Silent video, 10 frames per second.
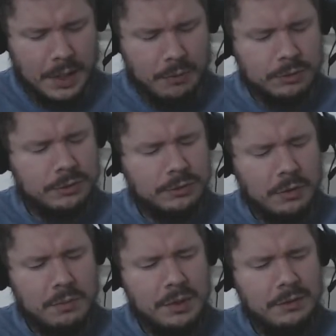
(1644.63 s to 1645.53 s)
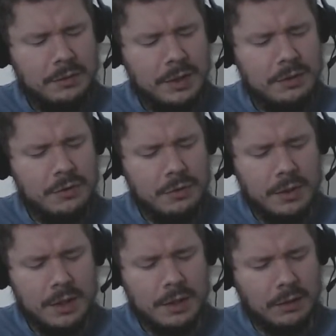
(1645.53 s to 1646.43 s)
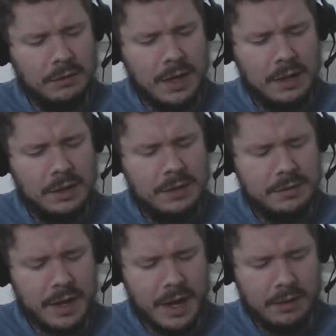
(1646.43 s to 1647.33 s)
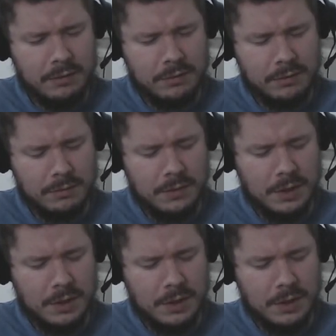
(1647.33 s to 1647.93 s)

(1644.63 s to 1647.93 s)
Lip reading: And we're so busy doing the daily tasks